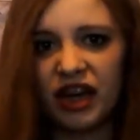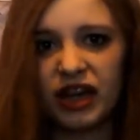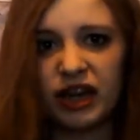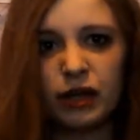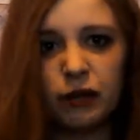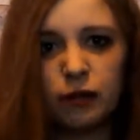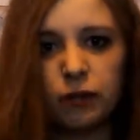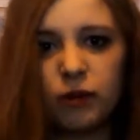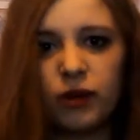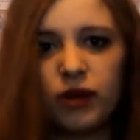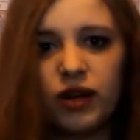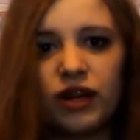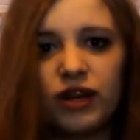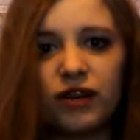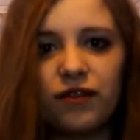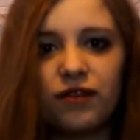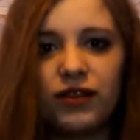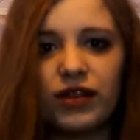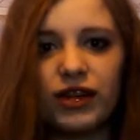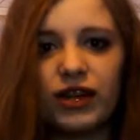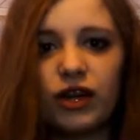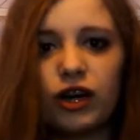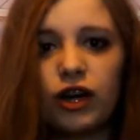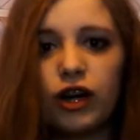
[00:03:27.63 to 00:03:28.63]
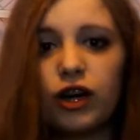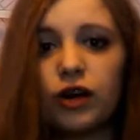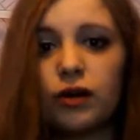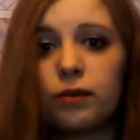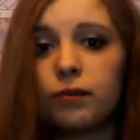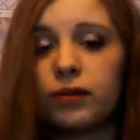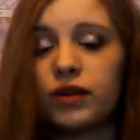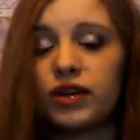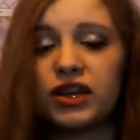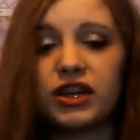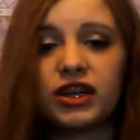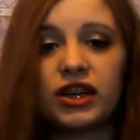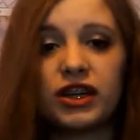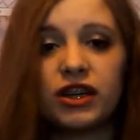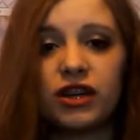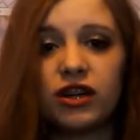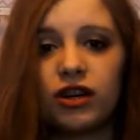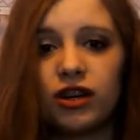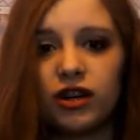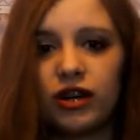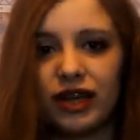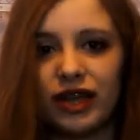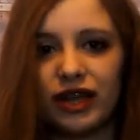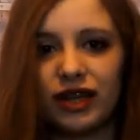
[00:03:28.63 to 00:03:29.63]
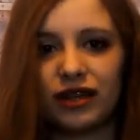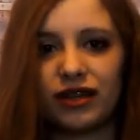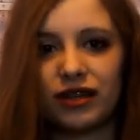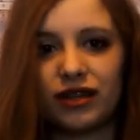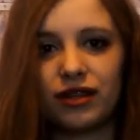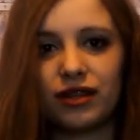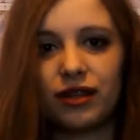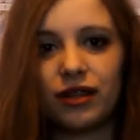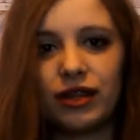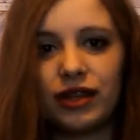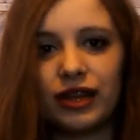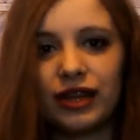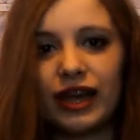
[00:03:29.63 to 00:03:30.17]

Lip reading: he would if he could, but he couldn't.